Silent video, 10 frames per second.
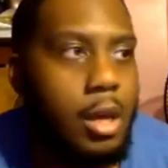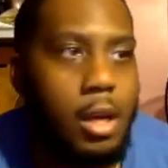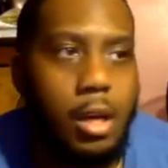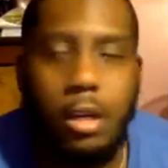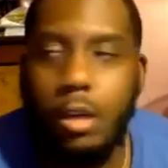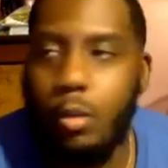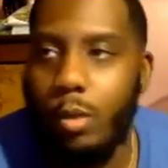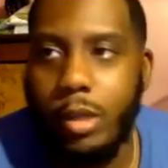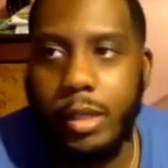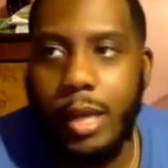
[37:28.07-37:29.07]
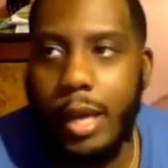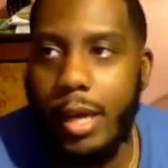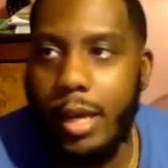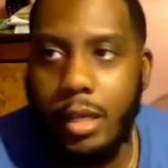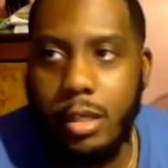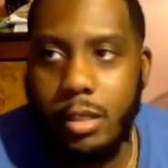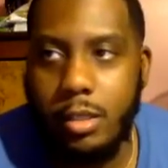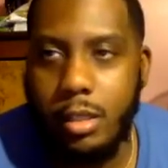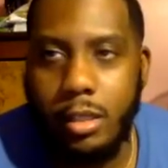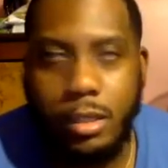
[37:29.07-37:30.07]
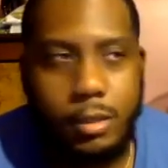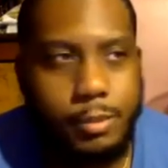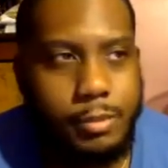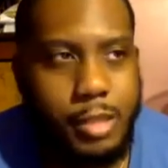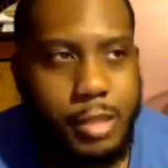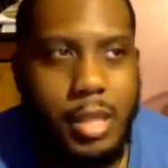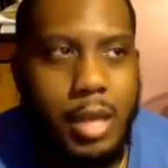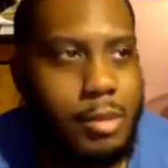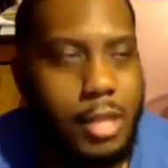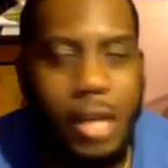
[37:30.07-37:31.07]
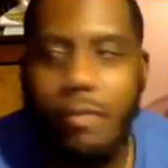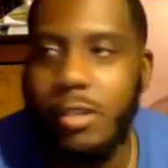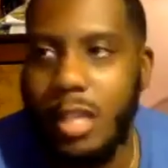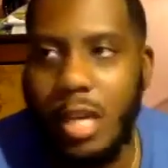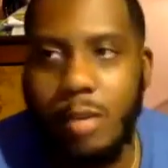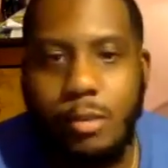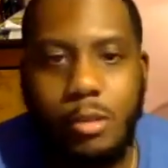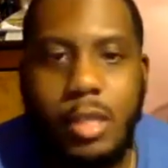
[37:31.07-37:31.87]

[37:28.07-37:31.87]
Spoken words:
One of the guys, his name is Kevin Samuels.